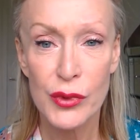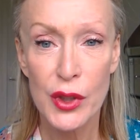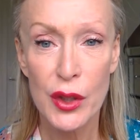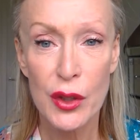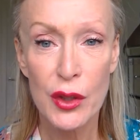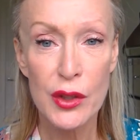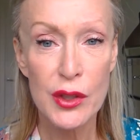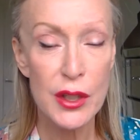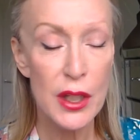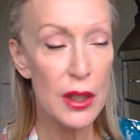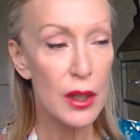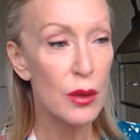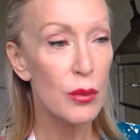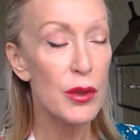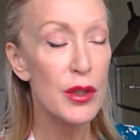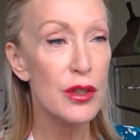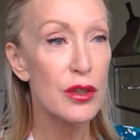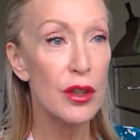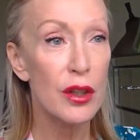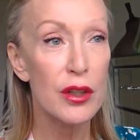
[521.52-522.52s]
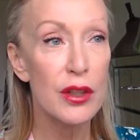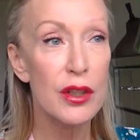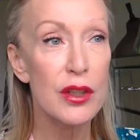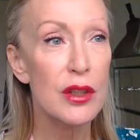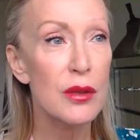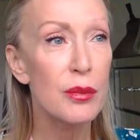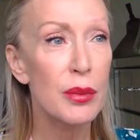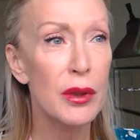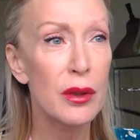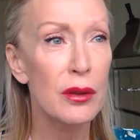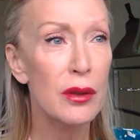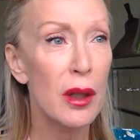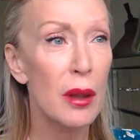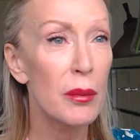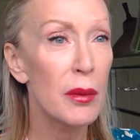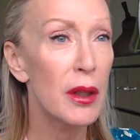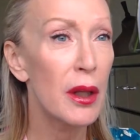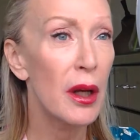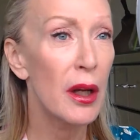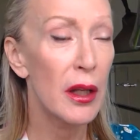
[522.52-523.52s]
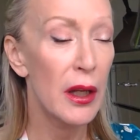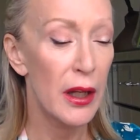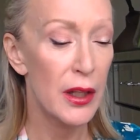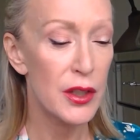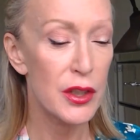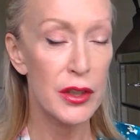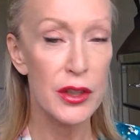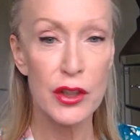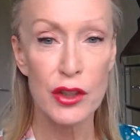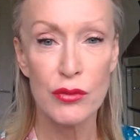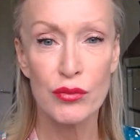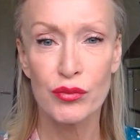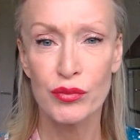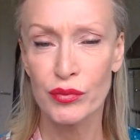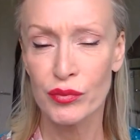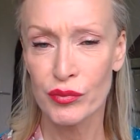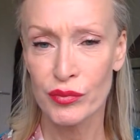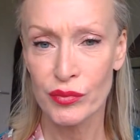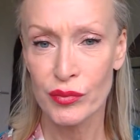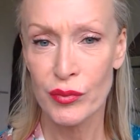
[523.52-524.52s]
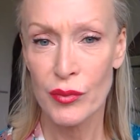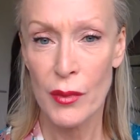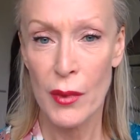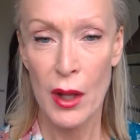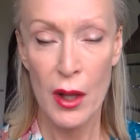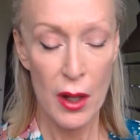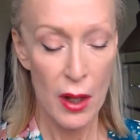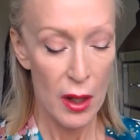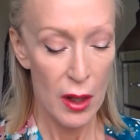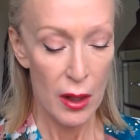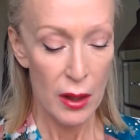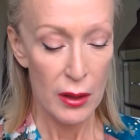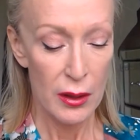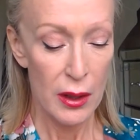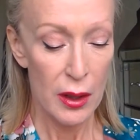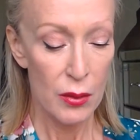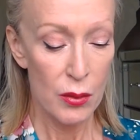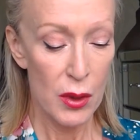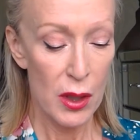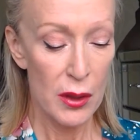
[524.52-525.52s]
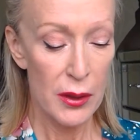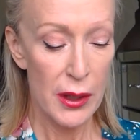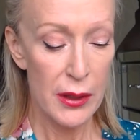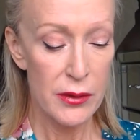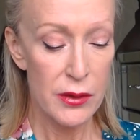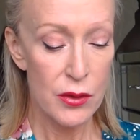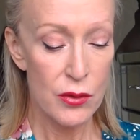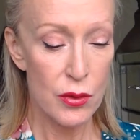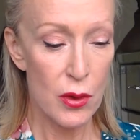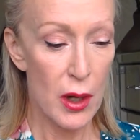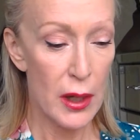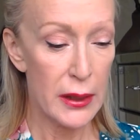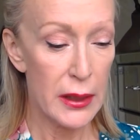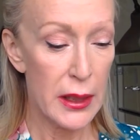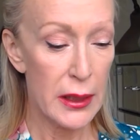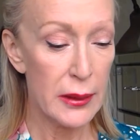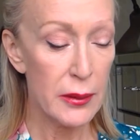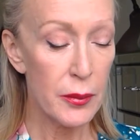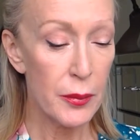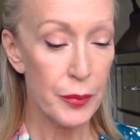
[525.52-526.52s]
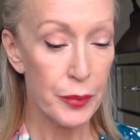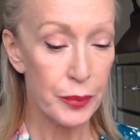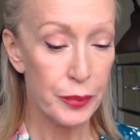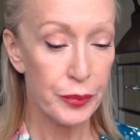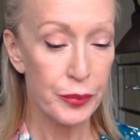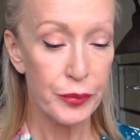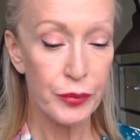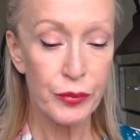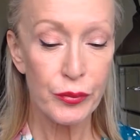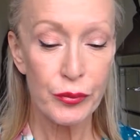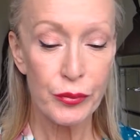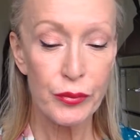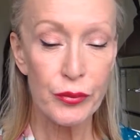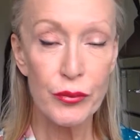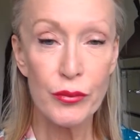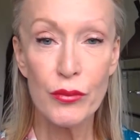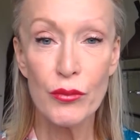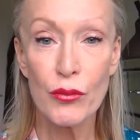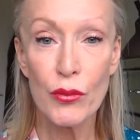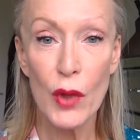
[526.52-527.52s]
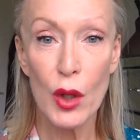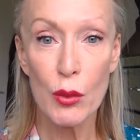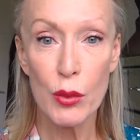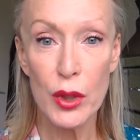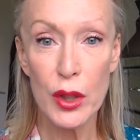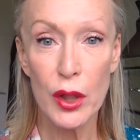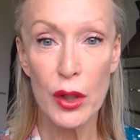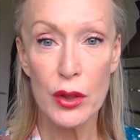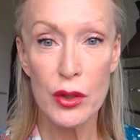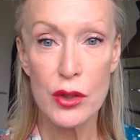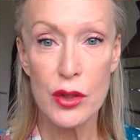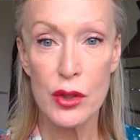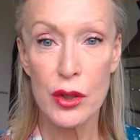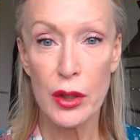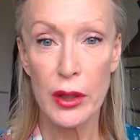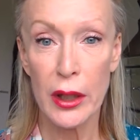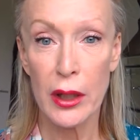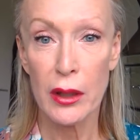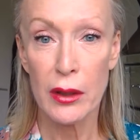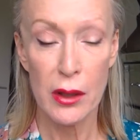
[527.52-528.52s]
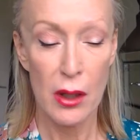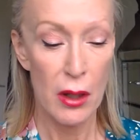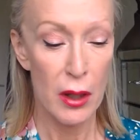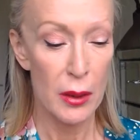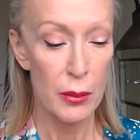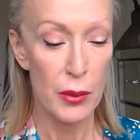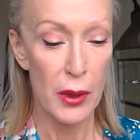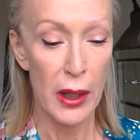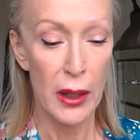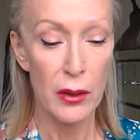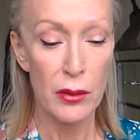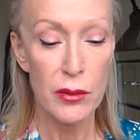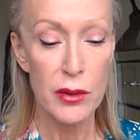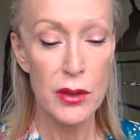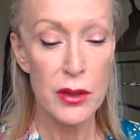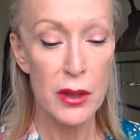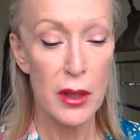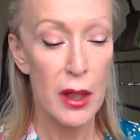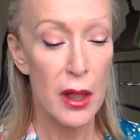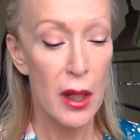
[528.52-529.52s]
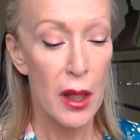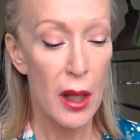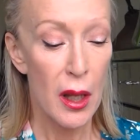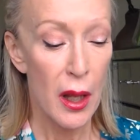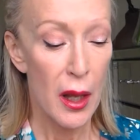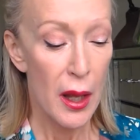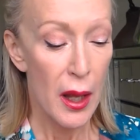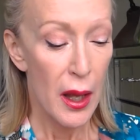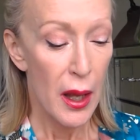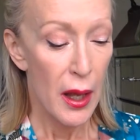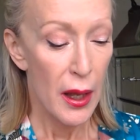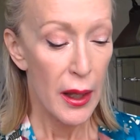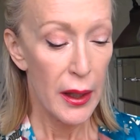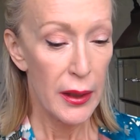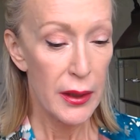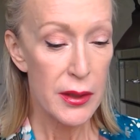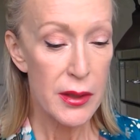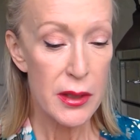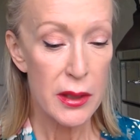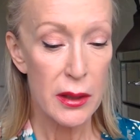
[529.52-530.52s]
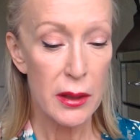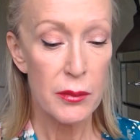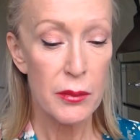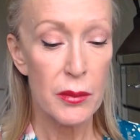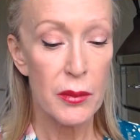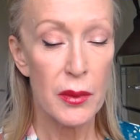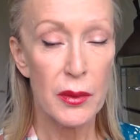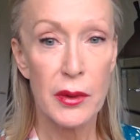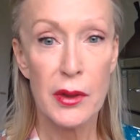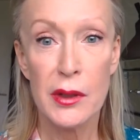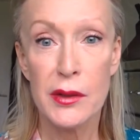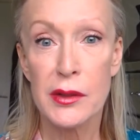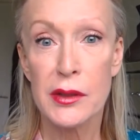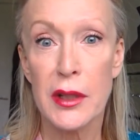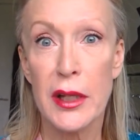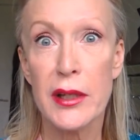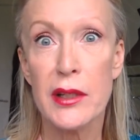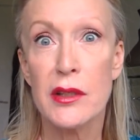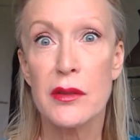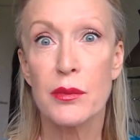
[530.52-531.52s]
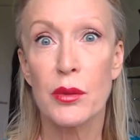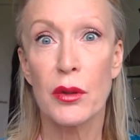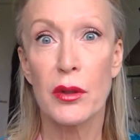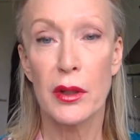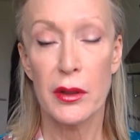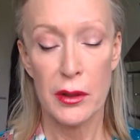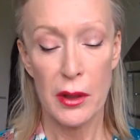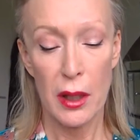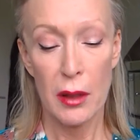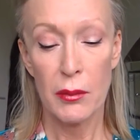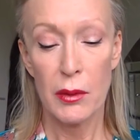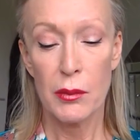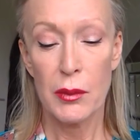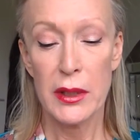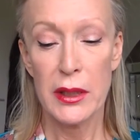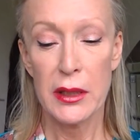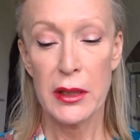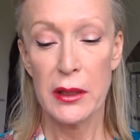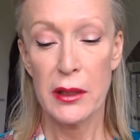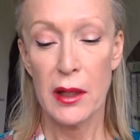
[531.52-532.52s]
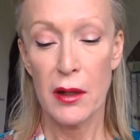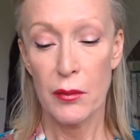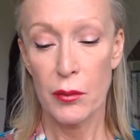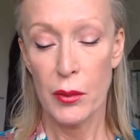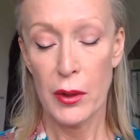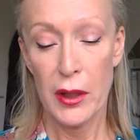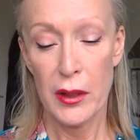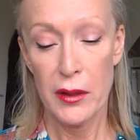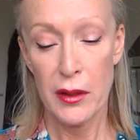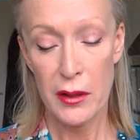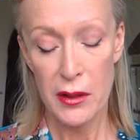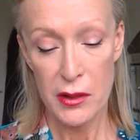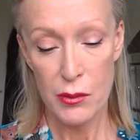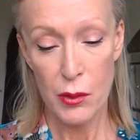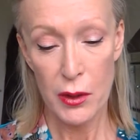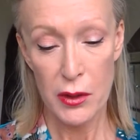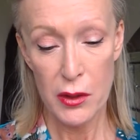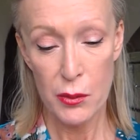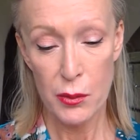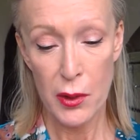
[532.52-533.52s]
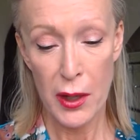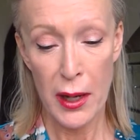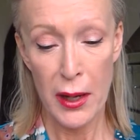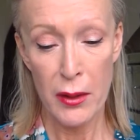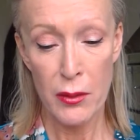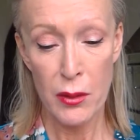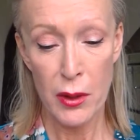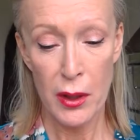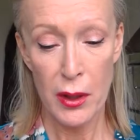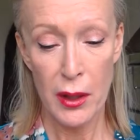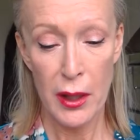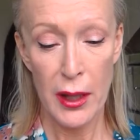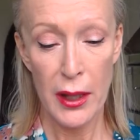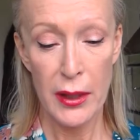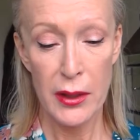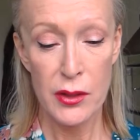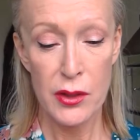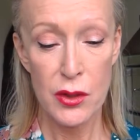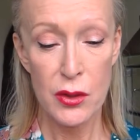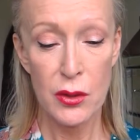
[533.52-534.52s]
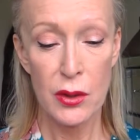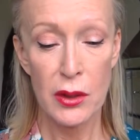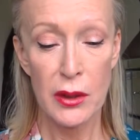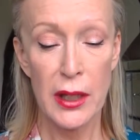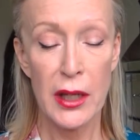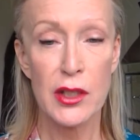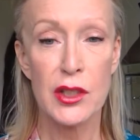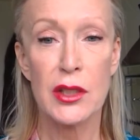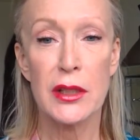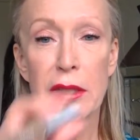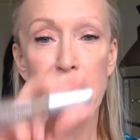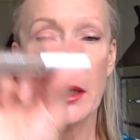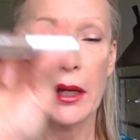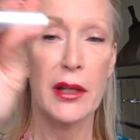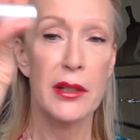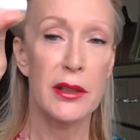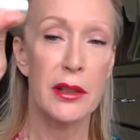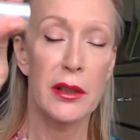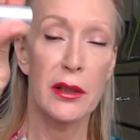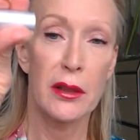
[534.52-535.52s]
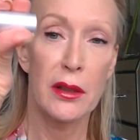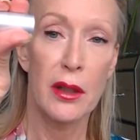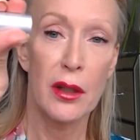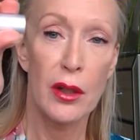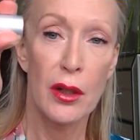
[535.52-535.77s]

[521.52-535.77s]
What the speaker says: So you can see that we're starting to build up the eyelashes. Now while that's drying, we're going to look at eyebrows. And this latest product that I'm completely in love with is Wonder Brow, and you can actually get it.